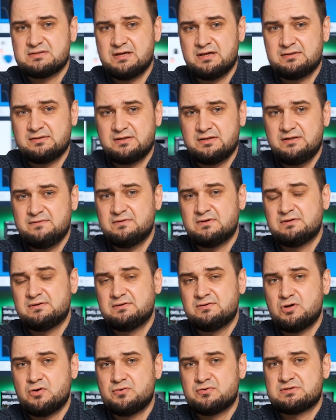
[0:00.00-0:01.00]
and
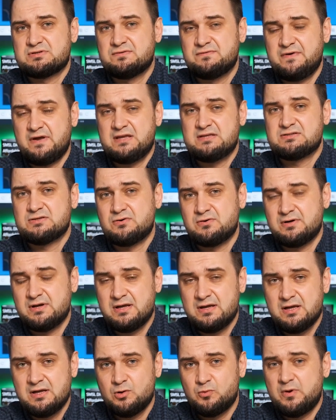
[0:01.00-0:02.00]
even those phasor
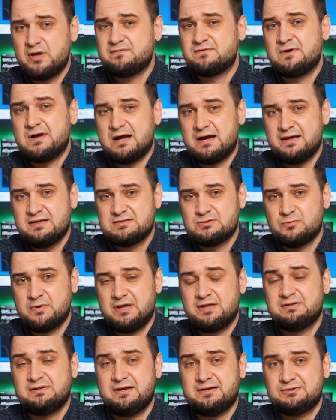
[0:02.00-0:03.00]
waveguides were
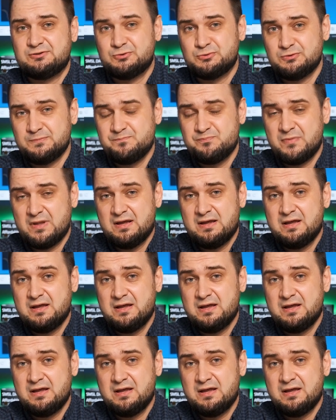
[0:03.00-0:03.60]
in there too,